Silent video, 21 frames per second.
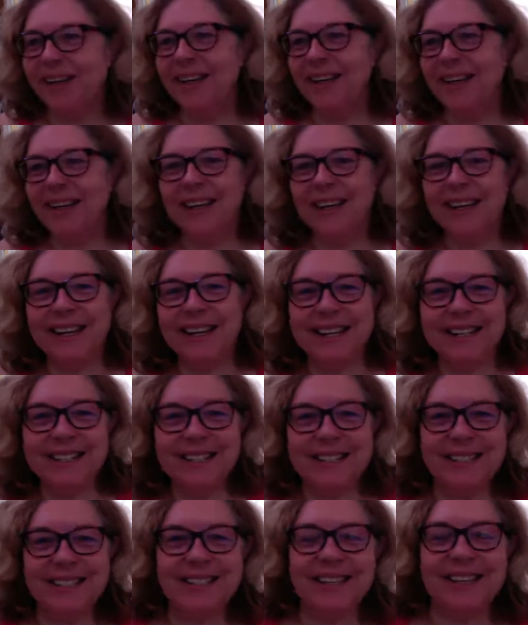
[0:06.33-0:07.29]
It is
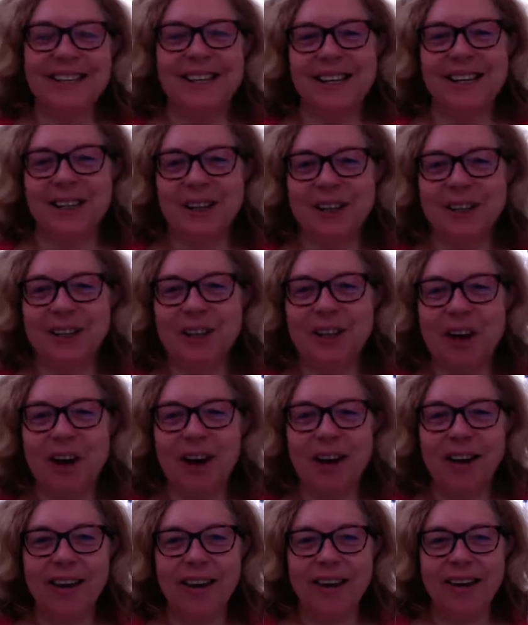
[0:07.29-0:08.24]
10
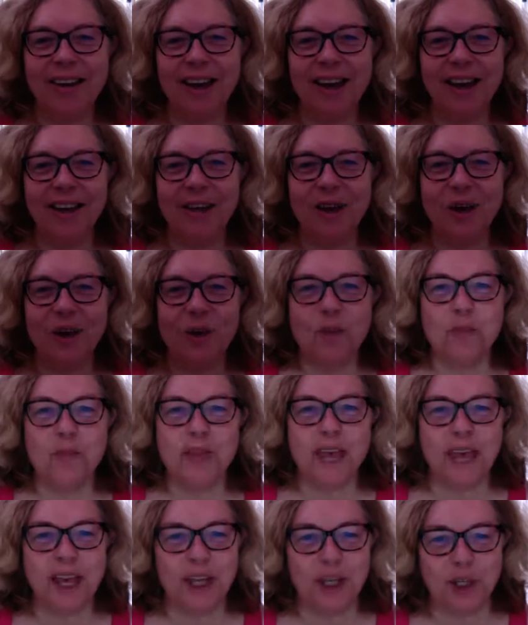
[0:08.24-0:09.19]
o'clock, and I hope
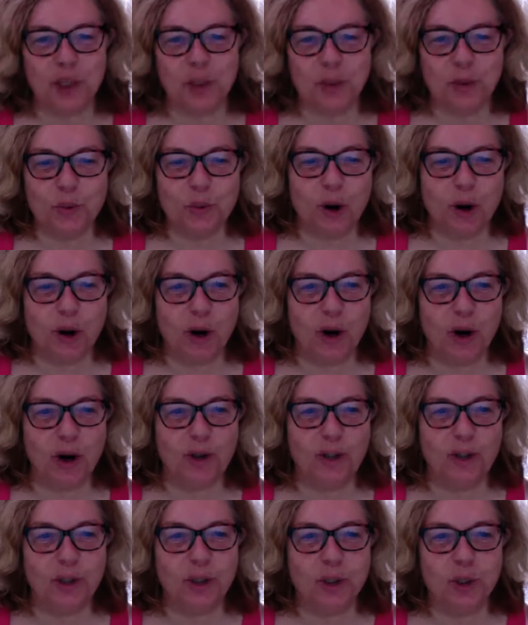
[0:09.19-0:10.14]
that you are
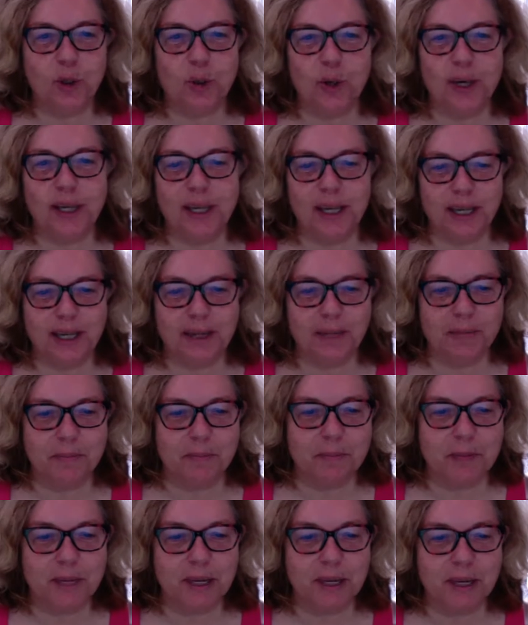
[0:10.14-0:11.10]
joining
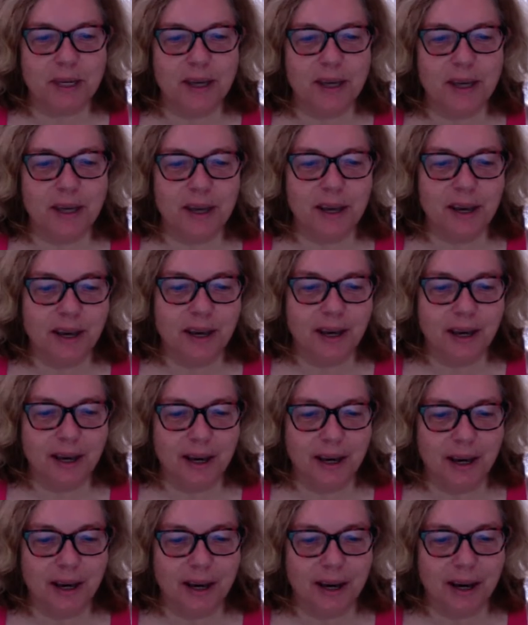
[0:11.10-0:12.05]
me
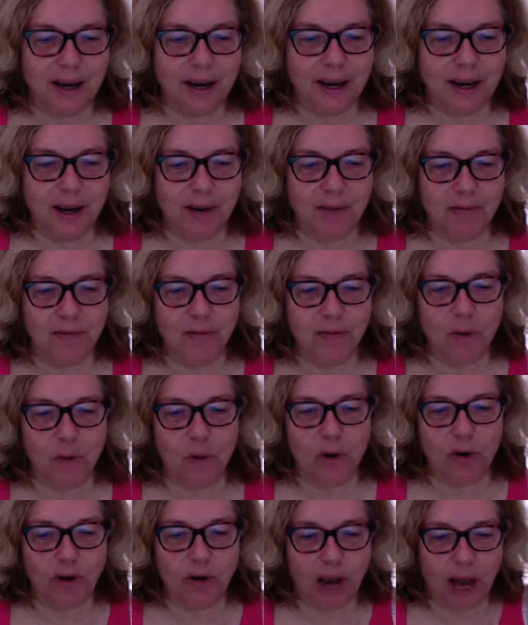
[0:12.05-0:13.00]

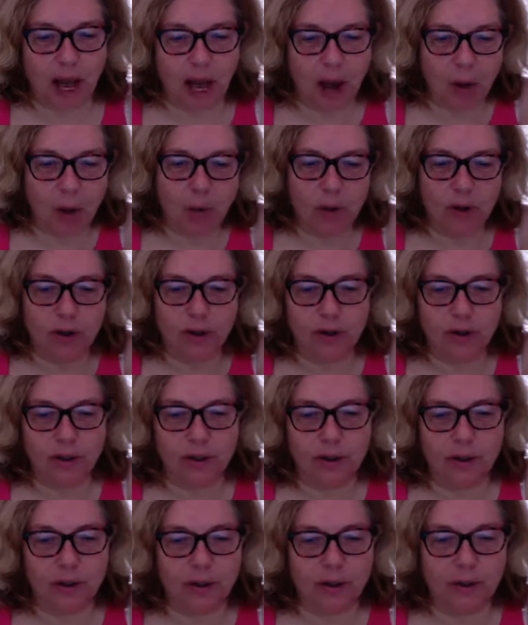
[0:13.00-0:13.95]
for
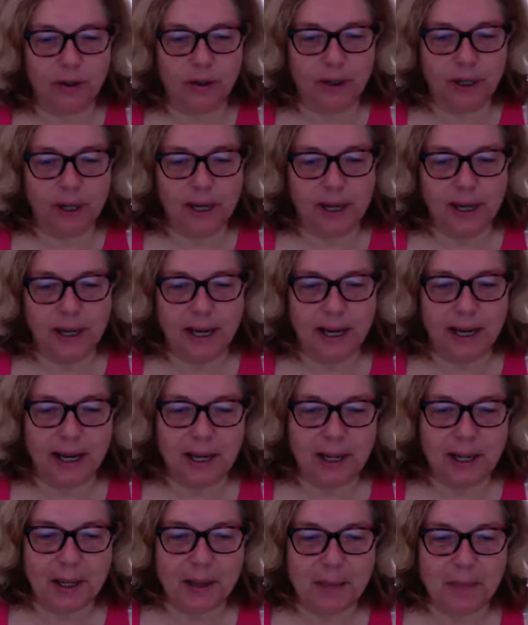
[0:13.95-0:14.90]
our
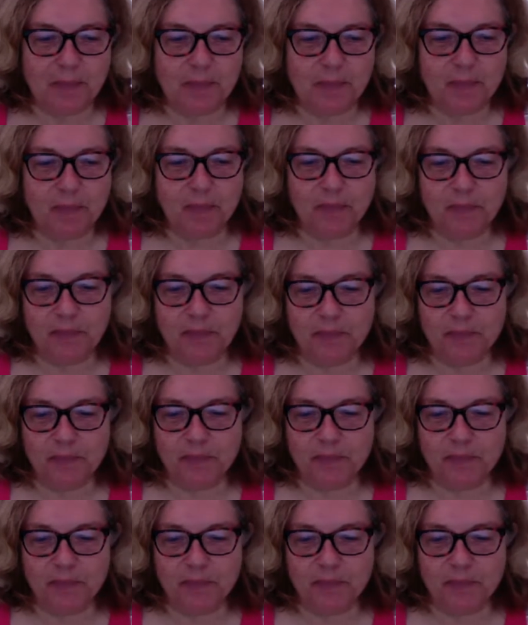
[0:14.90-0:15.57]
um,